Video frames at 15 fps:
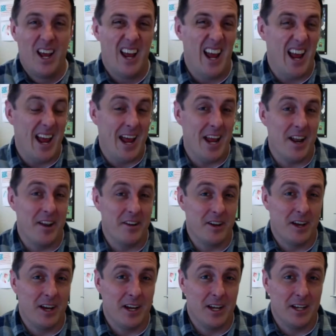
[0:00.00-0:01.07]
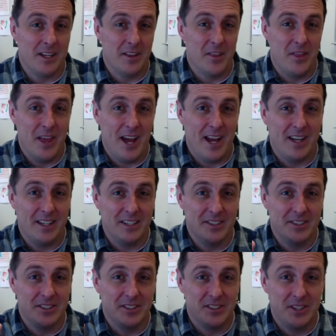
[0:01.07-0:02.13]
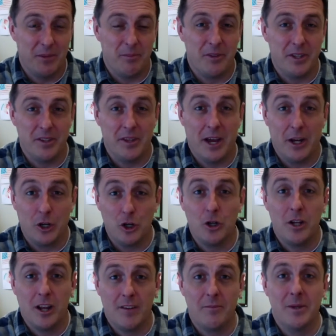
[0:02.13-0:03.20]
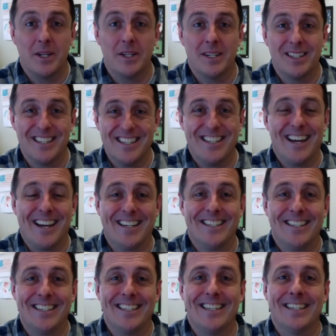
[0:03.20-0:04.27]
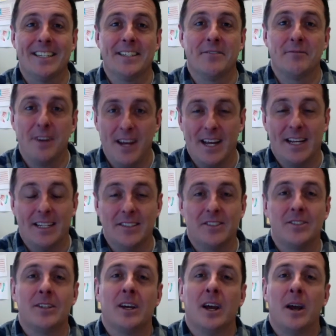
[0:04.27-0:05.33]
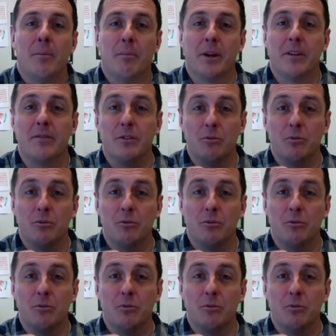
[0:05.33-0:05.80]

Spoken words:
And that is something that could have been detected in advance, but if you